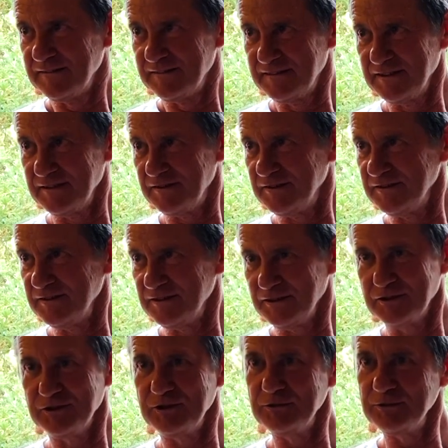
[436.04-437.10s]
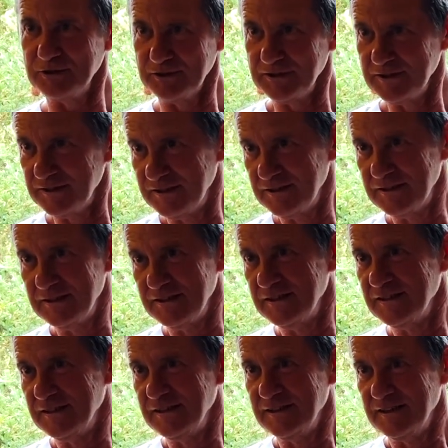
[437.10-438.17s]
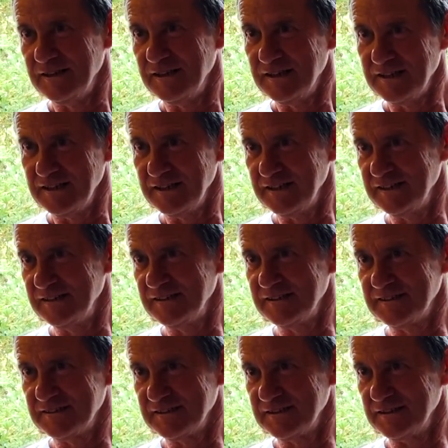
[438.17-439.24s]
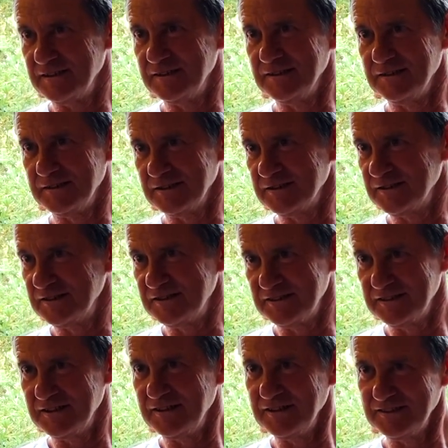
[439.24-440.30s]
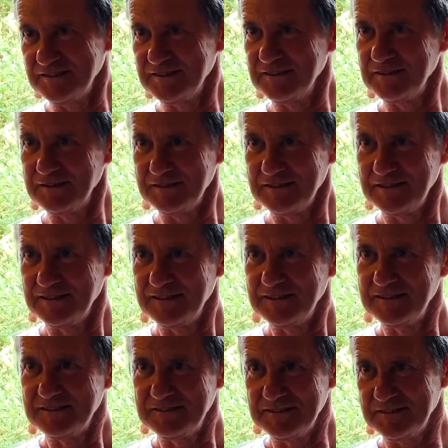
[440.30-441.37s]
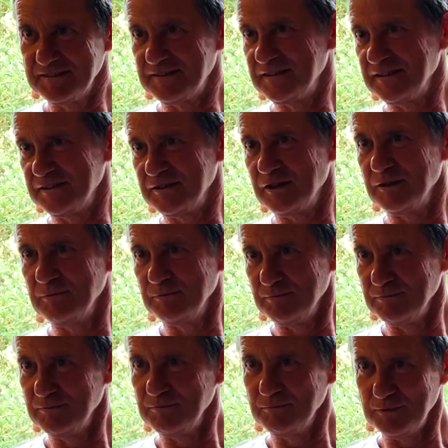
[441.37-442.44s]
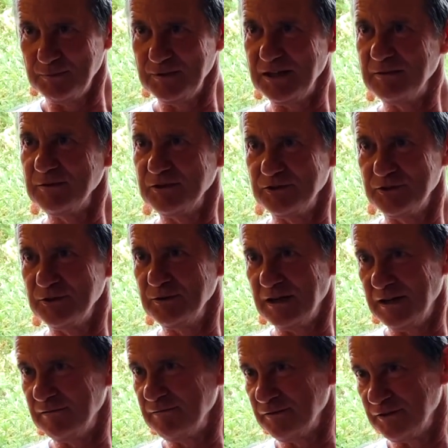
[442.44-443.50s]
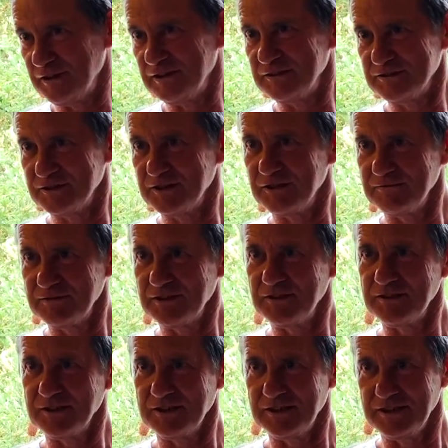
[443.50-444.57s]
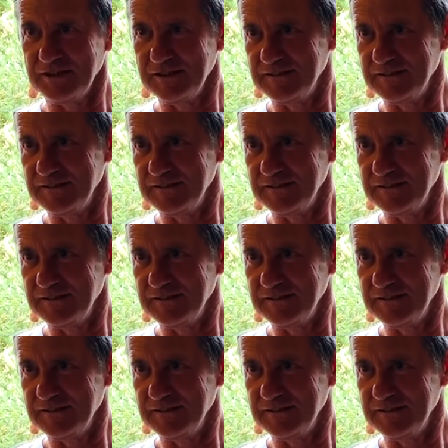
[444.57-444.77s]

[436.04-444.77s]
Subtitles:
was that I could do it, and I didn't think I would be able to do half the things that I've done.